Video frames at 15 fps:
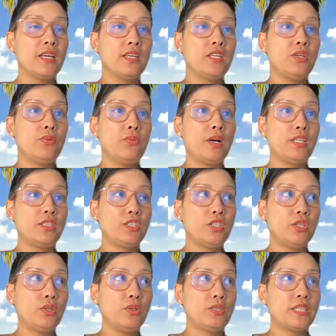You want
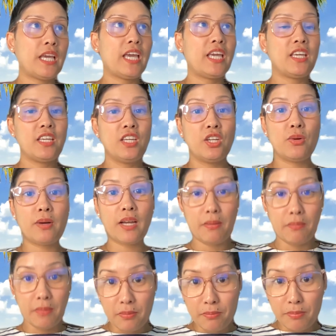to say,
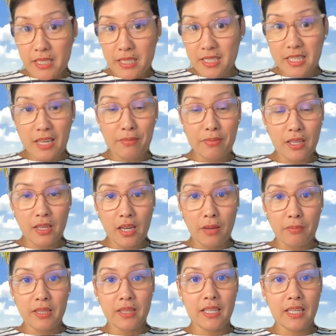I'm in business,
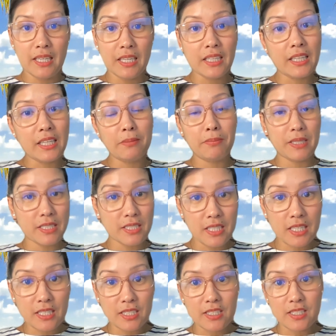I'm in the healing
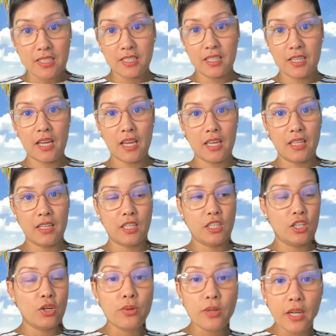business, in the
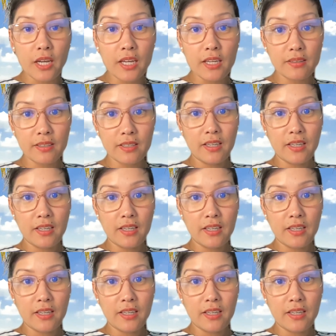yoga,